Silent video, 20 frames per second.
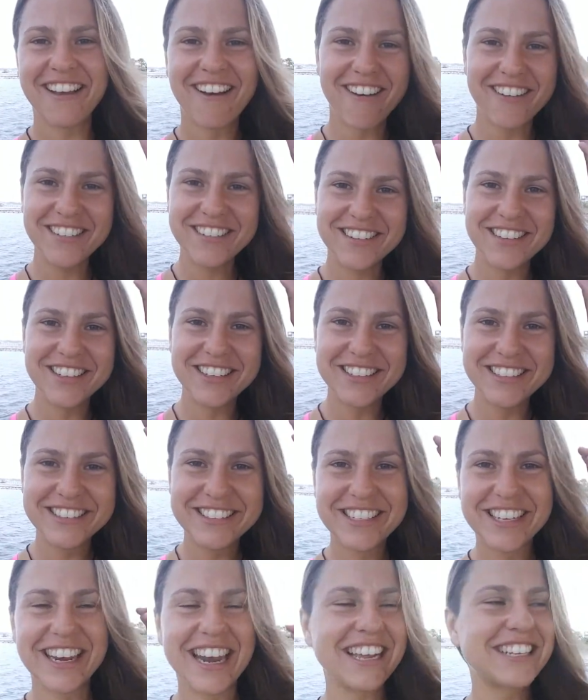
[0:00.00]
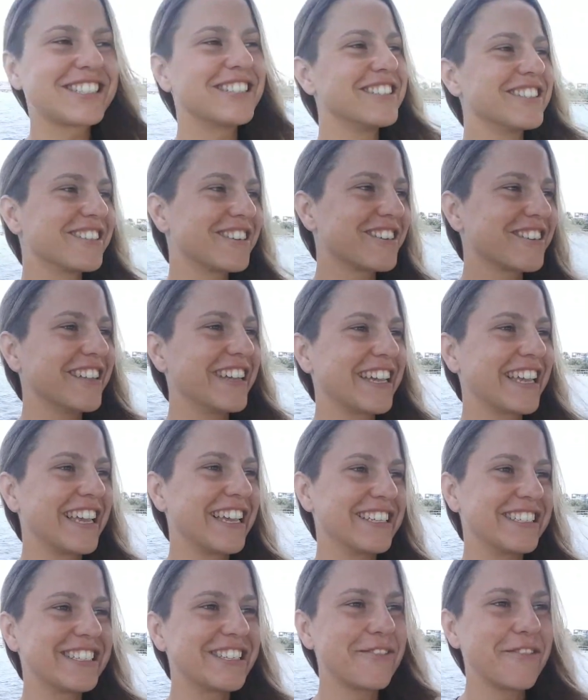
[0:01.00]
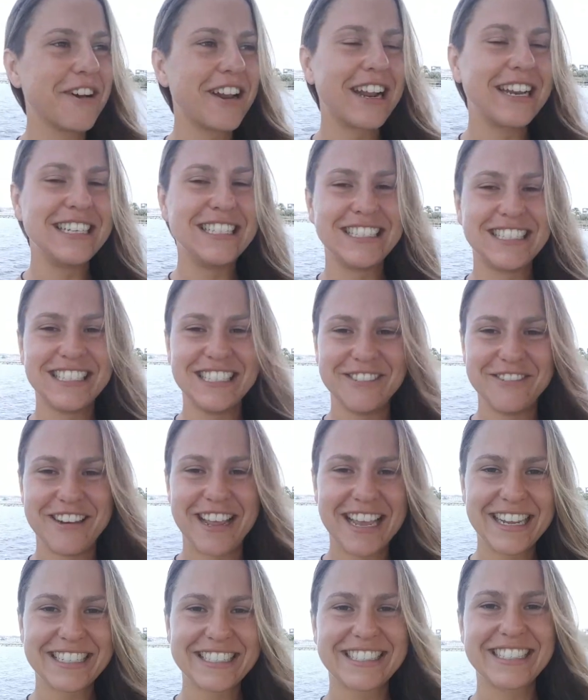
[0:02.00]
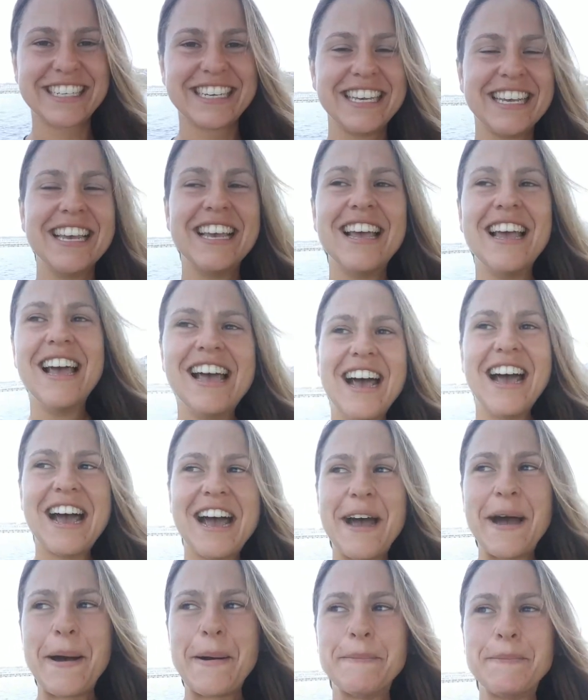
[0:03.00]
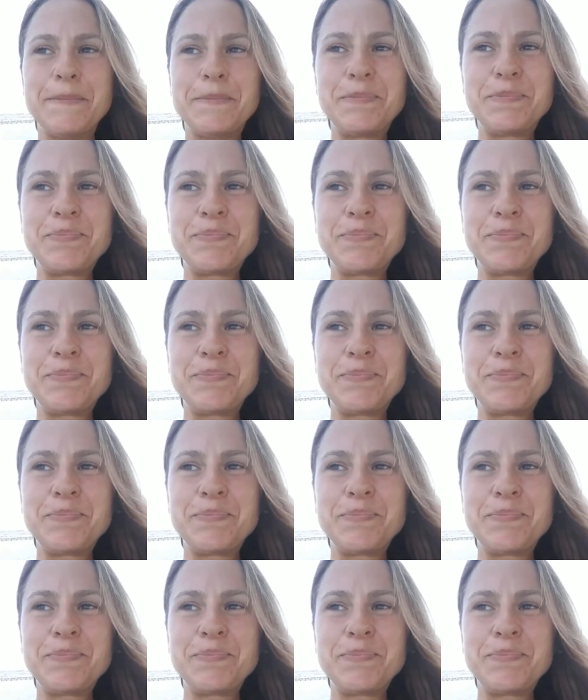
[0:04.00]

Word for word: all the connections are clicking as to what I need to do next. Um,